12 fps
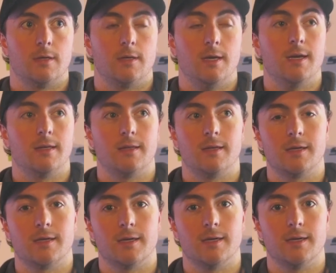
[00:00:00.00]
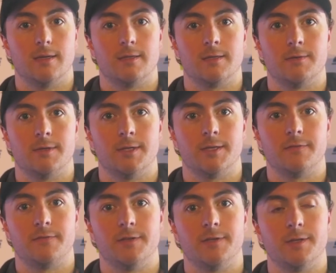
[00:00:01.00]
Yeah, I think there's a really good
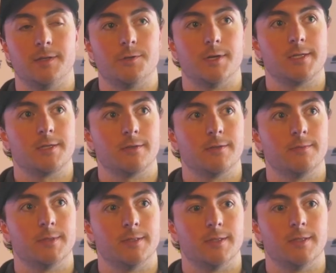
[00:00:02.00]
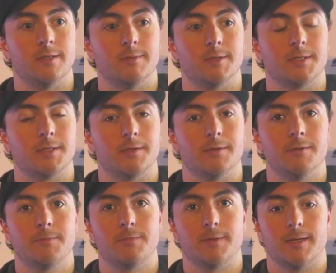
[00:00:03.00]
feeling in the dressing room and amongst the
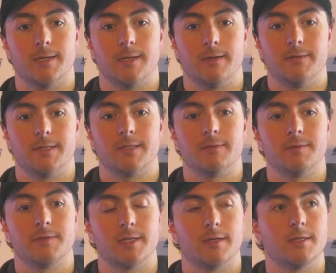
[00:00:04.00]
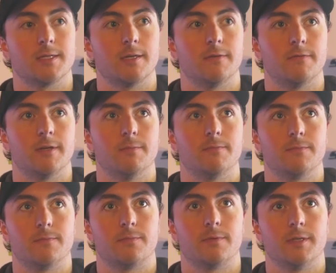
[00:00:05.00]
group. Obviously, we've set ourselves up
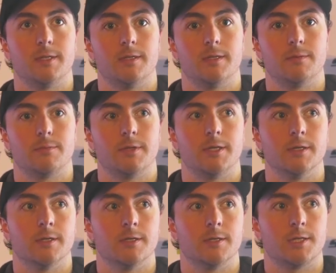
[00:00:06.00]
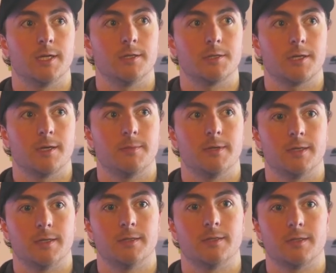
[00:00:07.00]
pretty good in the Challenge Cup and had a
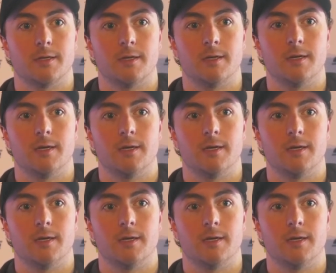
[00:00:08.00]
good start.